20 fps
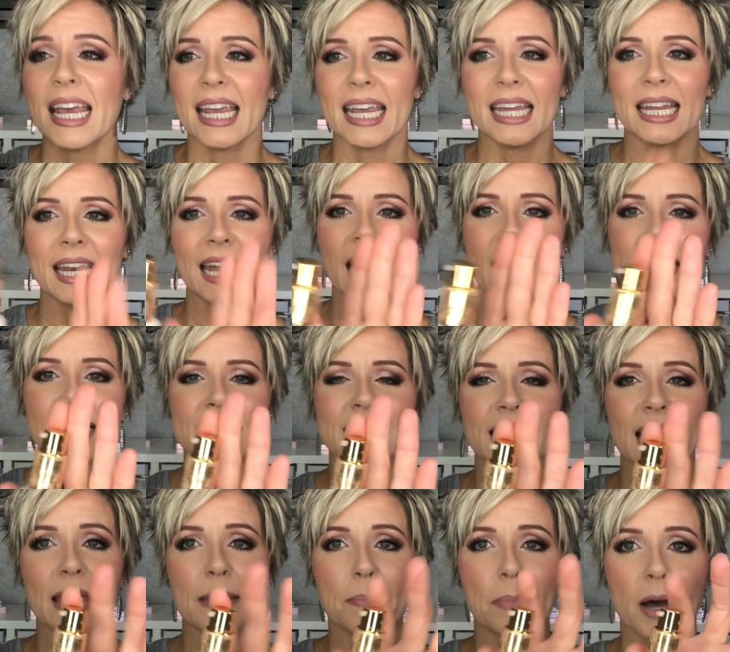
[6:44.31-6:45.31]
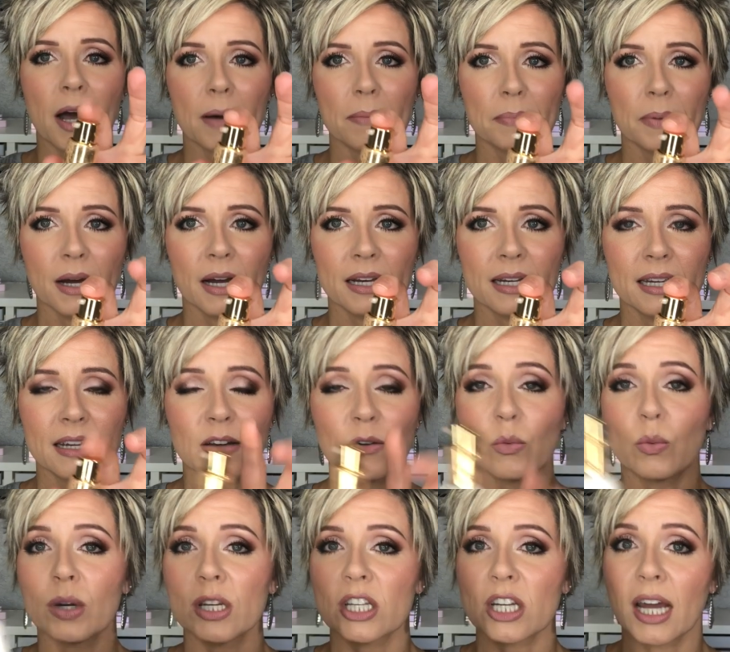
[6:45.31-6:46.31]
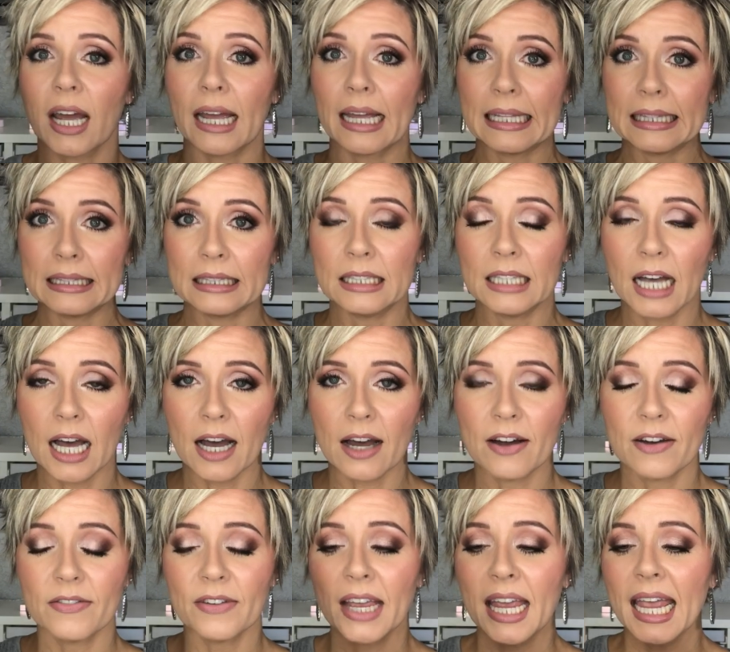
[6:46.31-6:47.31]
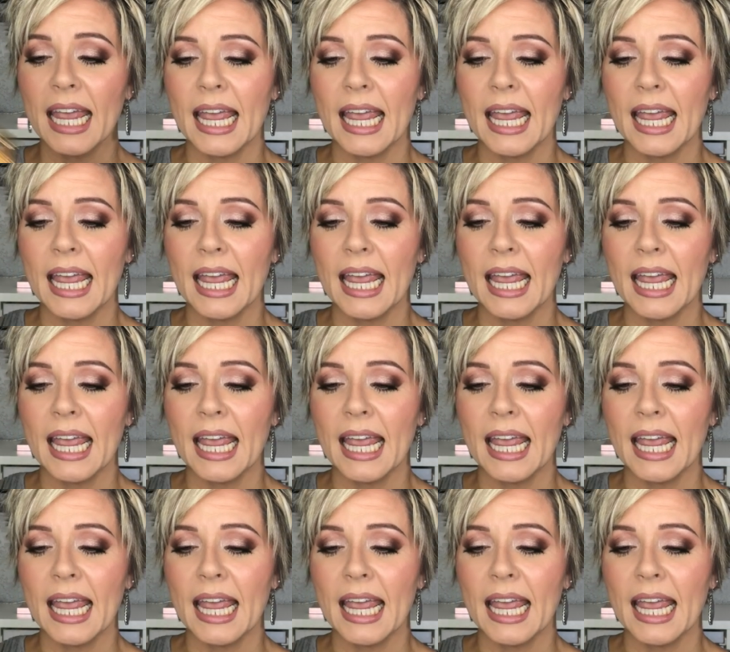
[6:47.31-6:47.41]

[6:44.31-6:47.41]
It has a pump on it, which I love.